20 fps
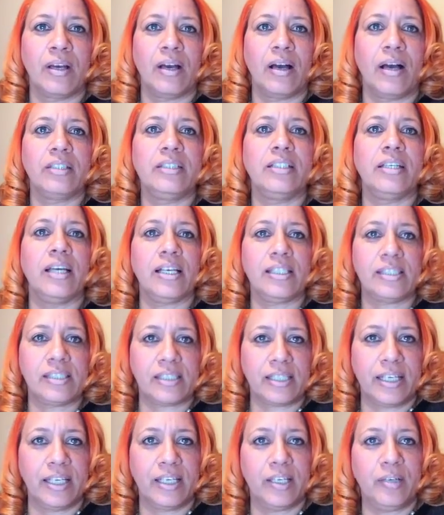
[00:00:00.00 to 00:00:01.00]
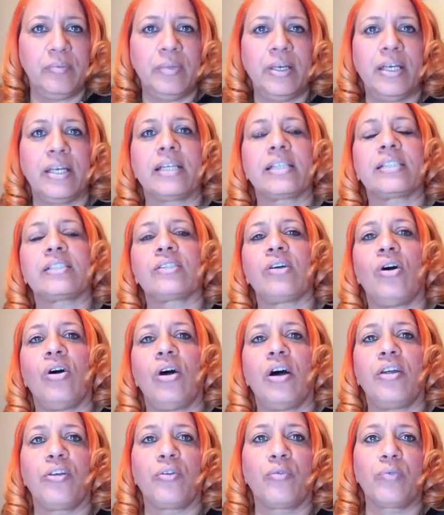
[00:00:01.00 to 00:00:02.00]
Yes, Kim Hicks.
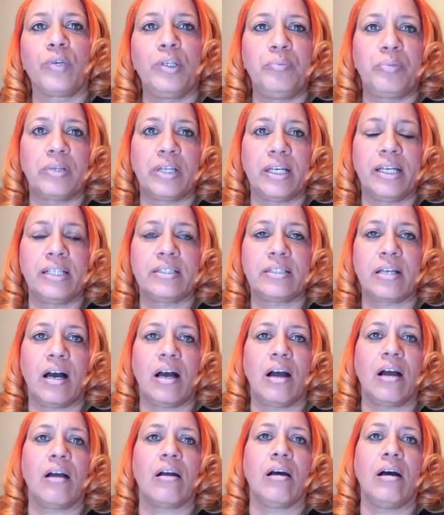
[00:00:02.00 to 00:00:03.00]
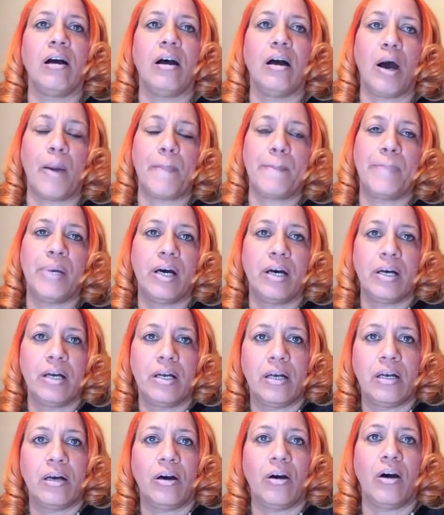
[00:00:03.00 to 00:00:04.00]
All the replays are up.
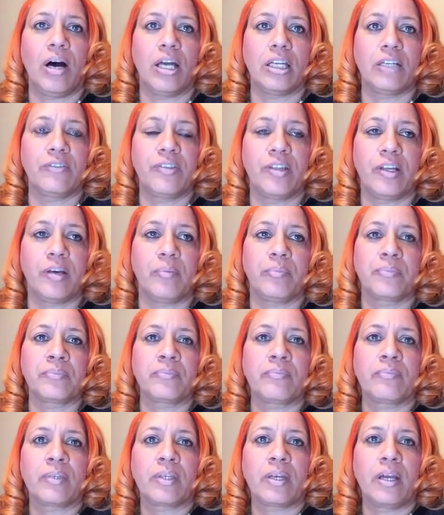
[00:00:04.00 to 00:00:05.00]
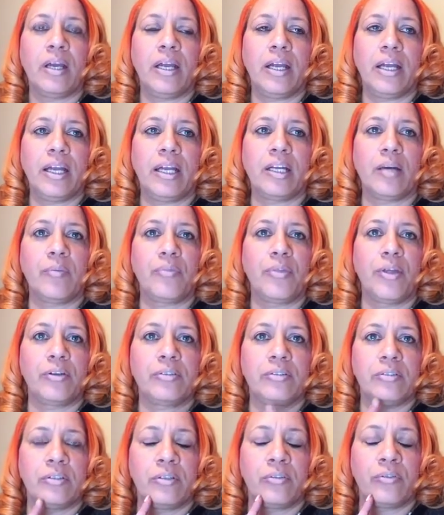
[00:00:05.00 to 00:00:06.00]
All of them. And
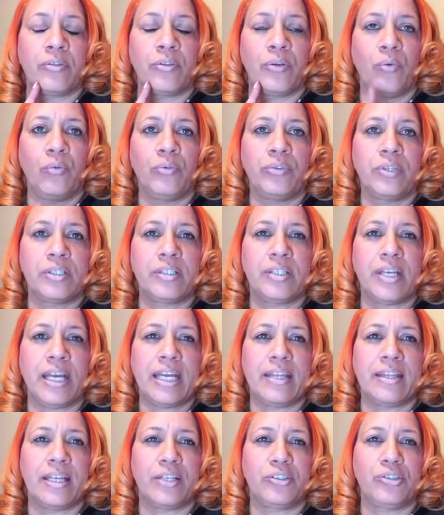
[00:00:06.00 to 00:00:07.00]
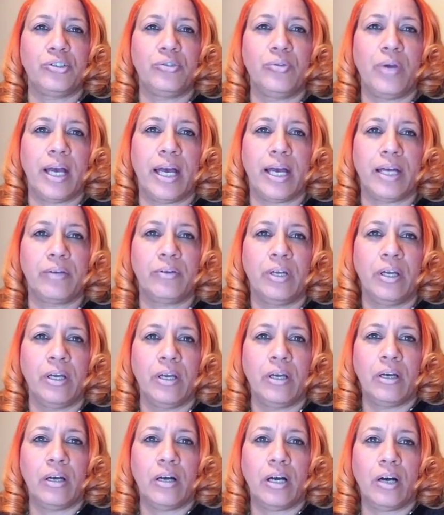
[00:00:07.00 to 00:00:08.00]
the day that you had
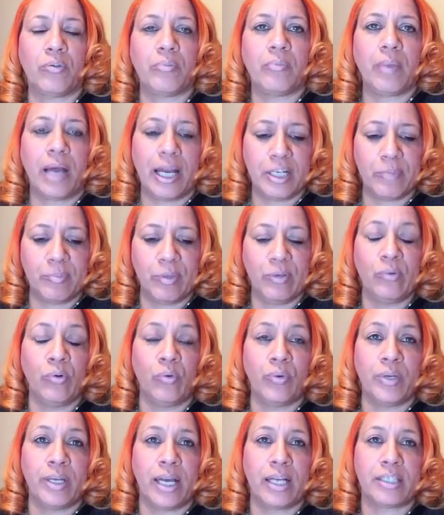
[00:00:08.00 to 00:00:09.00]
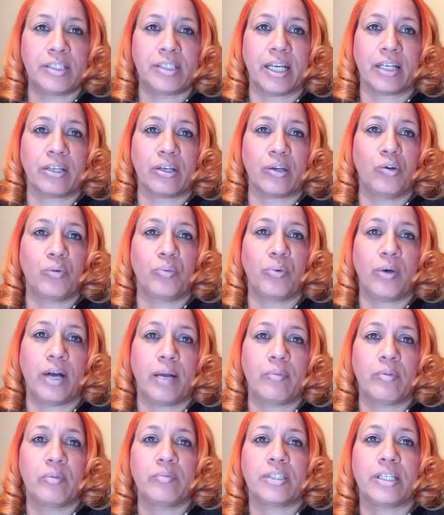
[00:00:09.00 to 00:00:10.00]
reminded me when we had technical
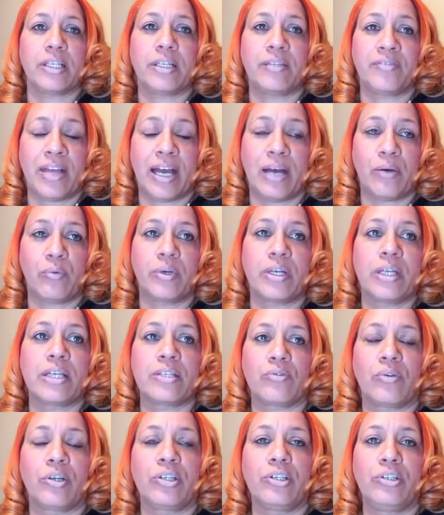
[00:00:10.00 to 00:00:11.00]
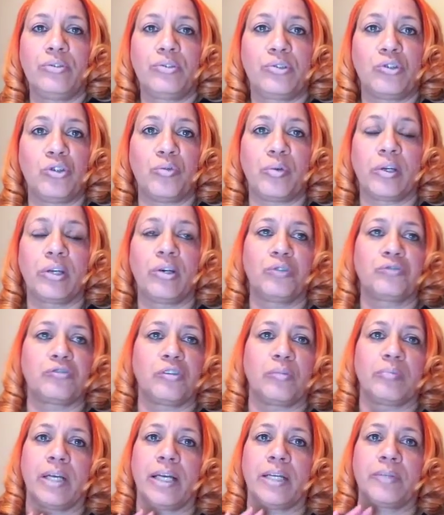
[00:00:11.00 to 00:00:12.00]
problems, that one is on YouTube. It goes
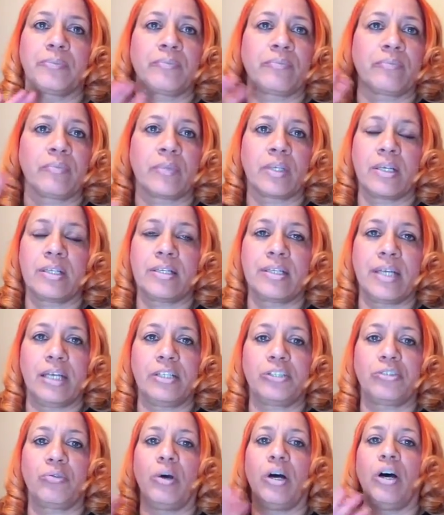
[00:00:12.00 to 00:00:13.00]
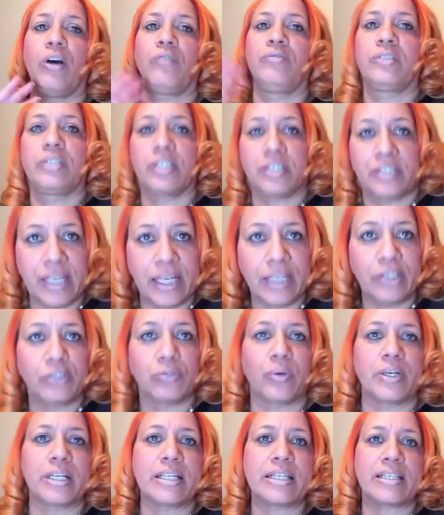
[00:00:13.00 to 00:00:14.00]
from like day 12 to day
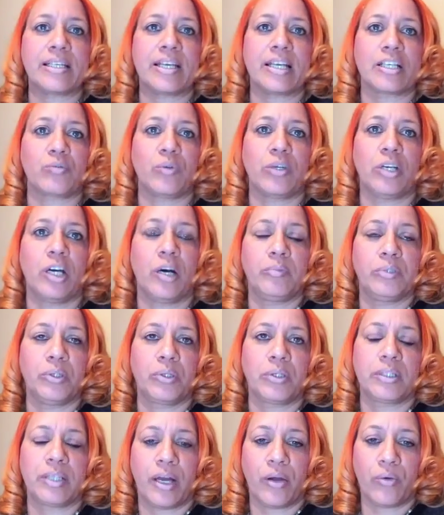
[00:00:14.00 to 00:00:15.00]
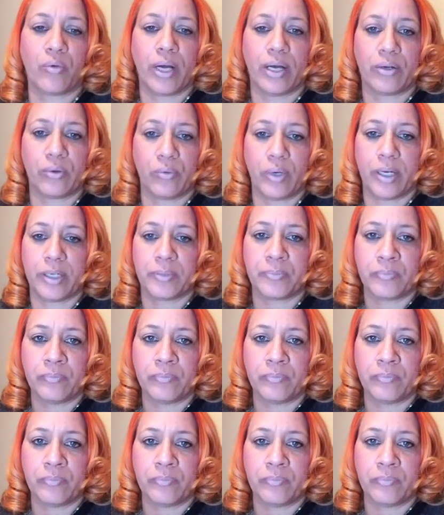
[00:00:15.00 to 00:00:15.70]
26. We uploaded that right away.